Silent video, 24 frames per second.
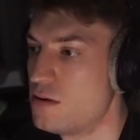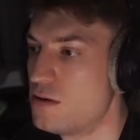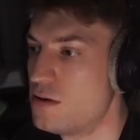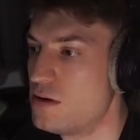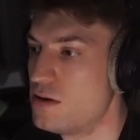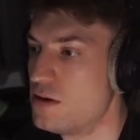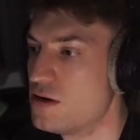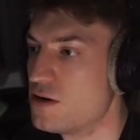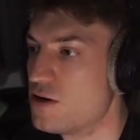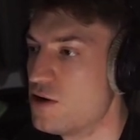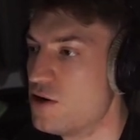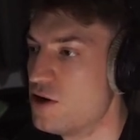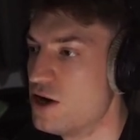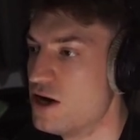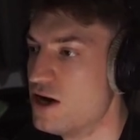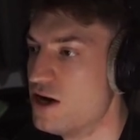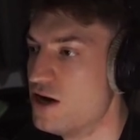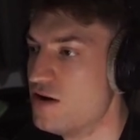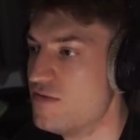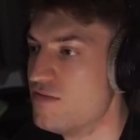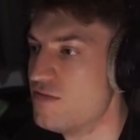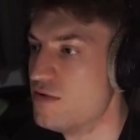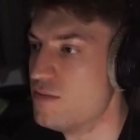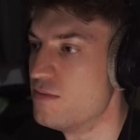you can't hear
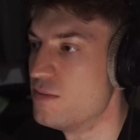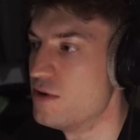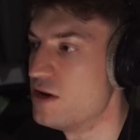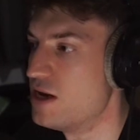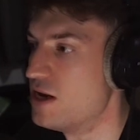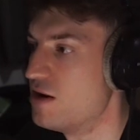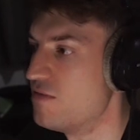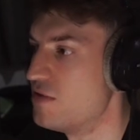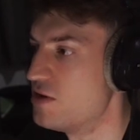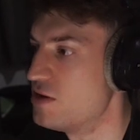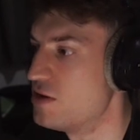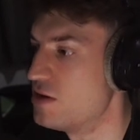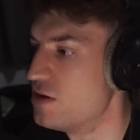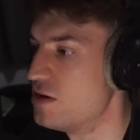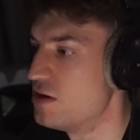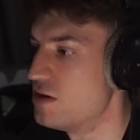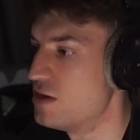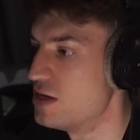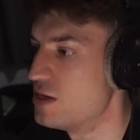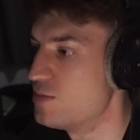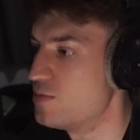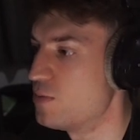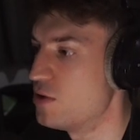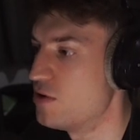anything, but now if I turn
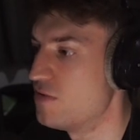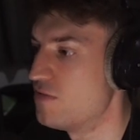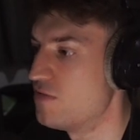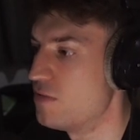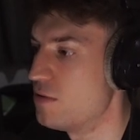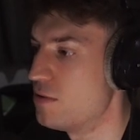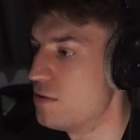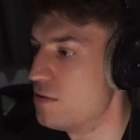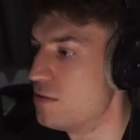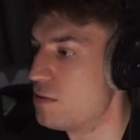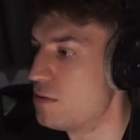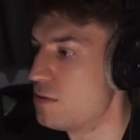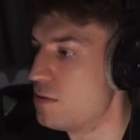these both on,